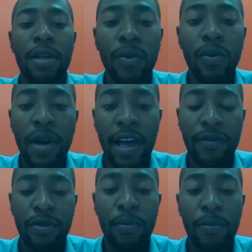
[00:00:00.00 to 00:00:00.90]
you will
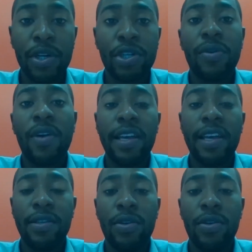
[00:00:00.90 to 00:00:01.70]
have to pressurize